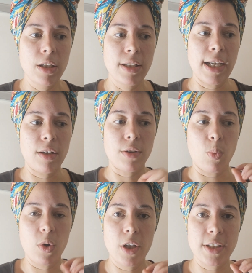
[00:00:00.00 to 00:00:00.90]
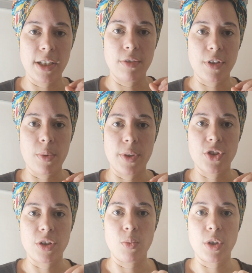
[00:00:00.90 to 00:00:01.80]
Now, the wording of the
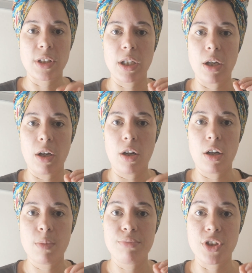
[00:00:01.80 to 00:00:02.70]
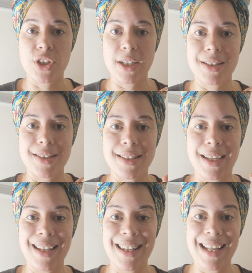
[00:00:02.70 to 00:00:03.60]
question was, are projectors
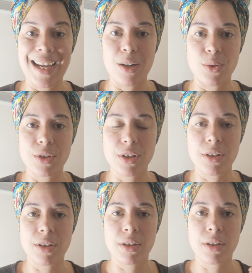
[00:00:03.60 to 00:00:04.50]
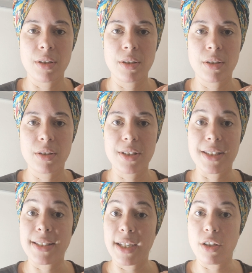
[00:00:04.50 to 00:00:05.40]
allowed to
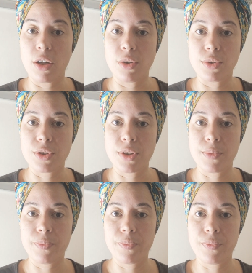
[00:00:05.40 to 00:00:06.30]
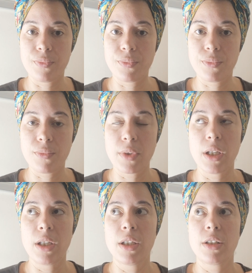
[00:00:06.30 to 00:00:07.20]
set goals?
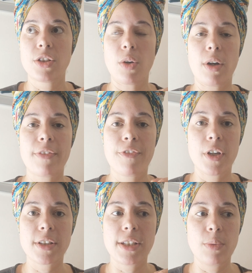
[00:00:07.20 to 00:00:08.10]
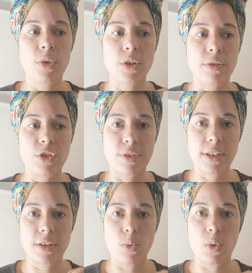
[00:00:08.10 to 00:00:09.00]
So I firstly want to
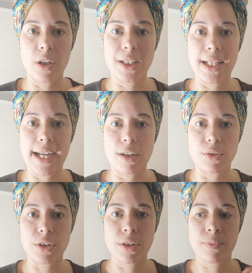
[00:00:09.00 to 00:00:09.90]
address the word allowed.